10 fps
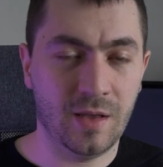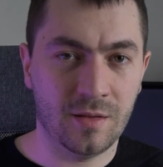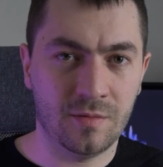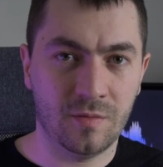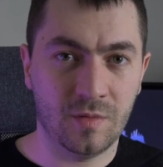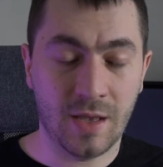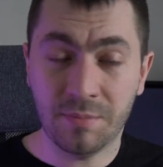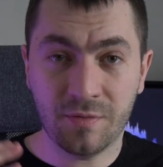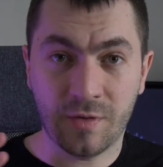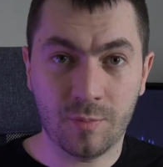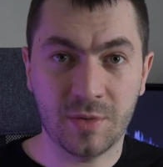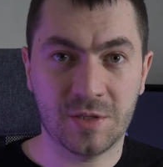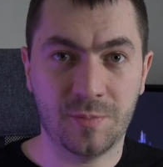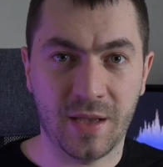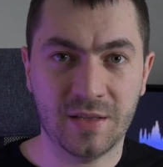In game
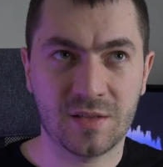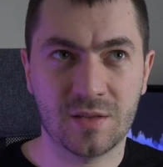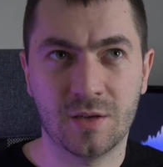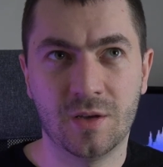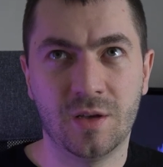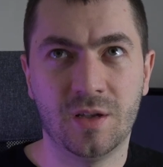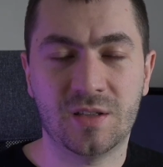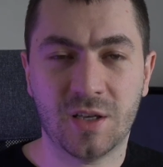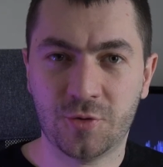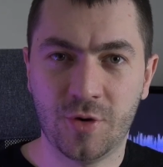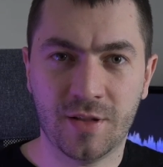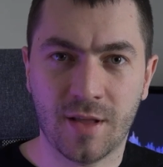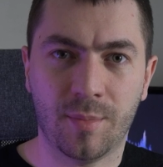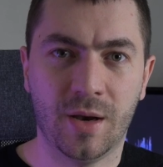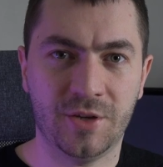development space, it's actually a
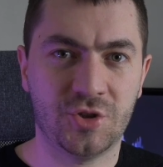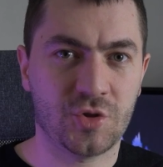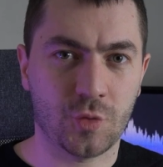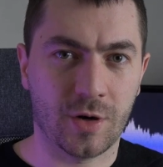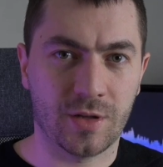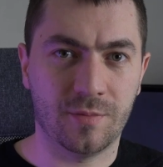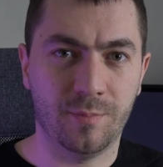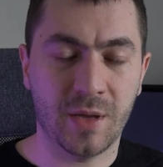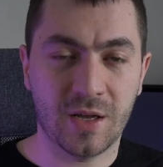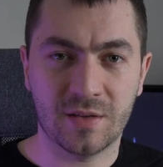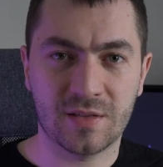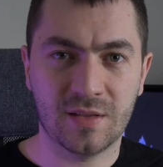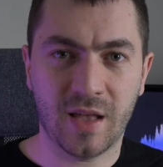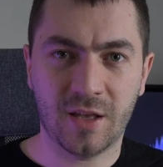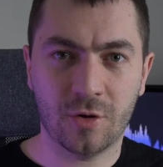double-edged sword because
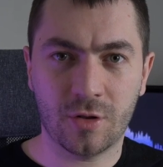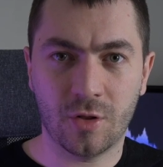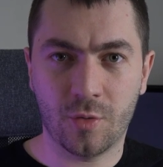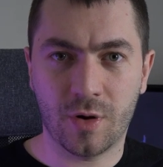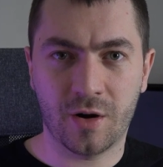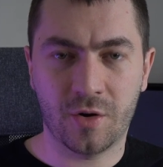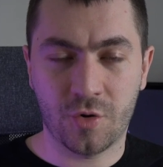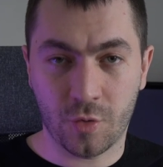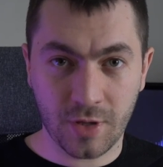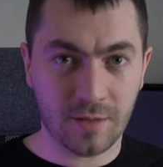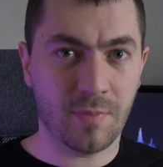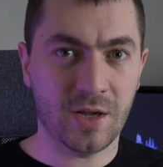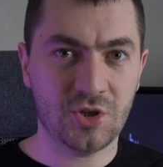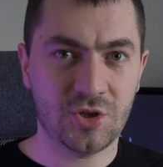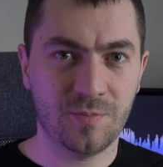they cannot longer grow that
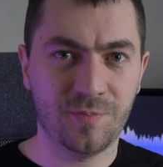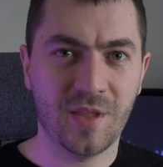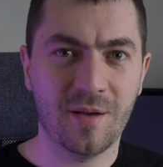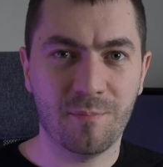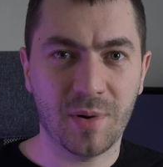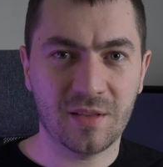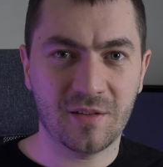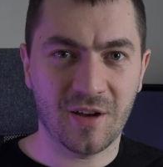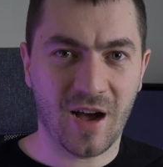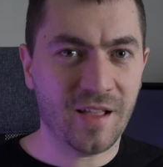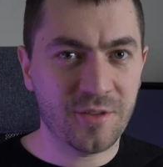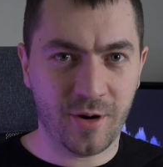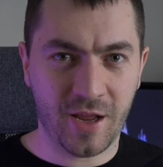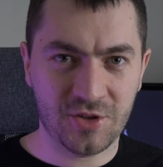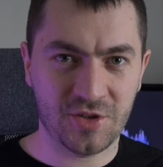much but
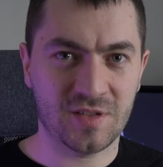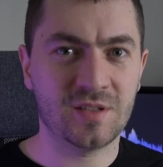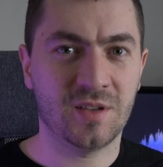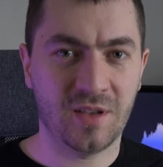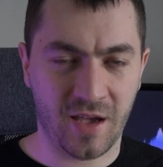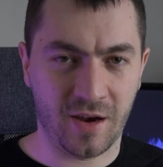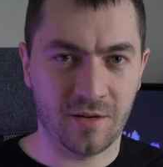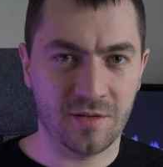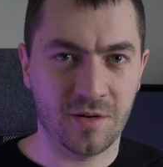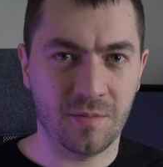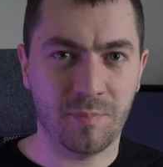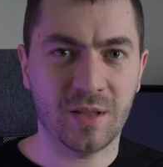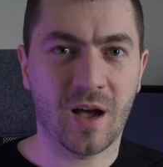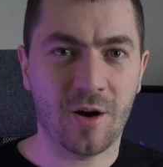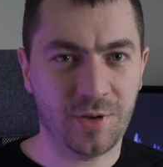other engines can.
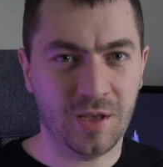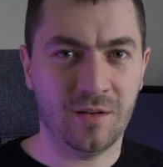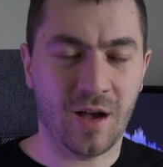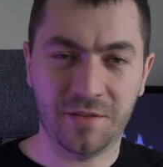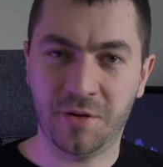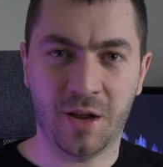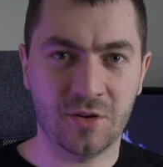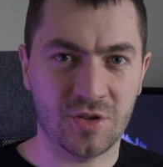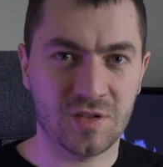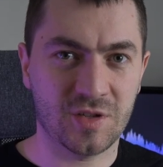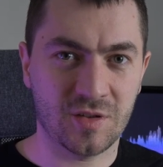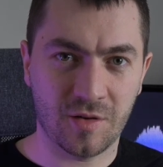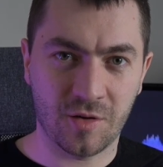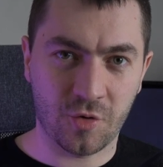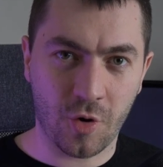But how can other engines
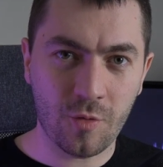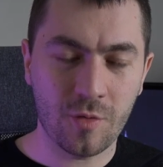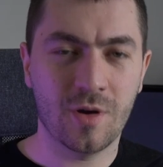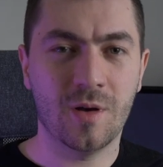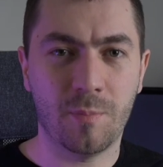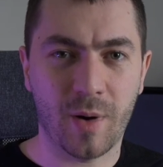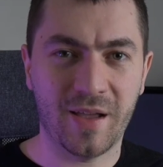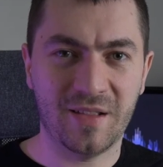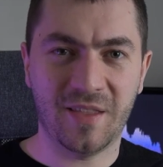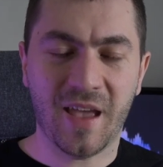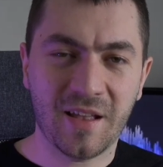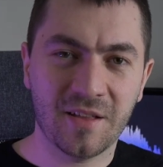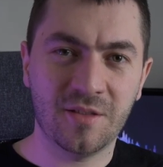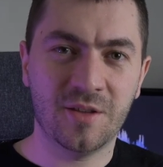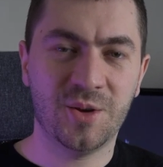grow? By
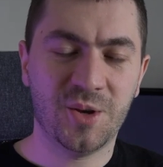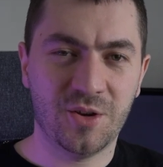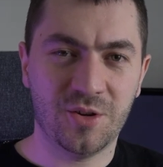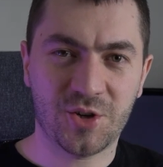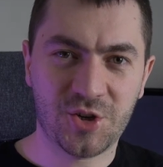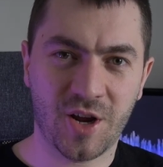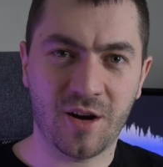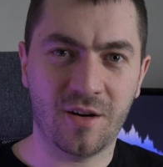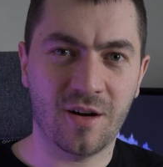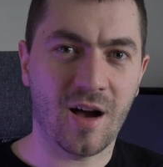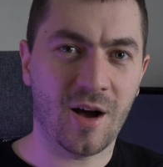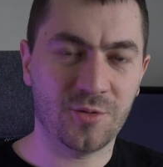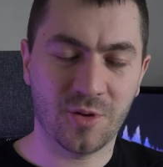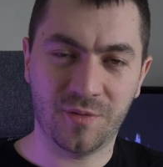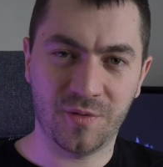taking share
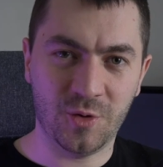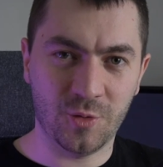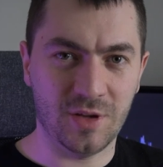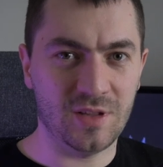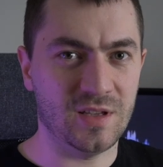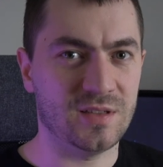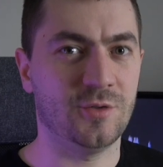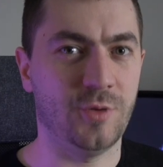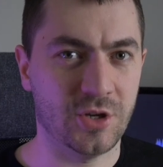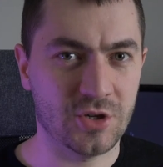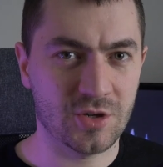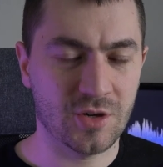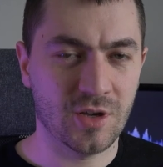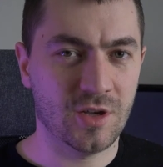out of Unity's reach.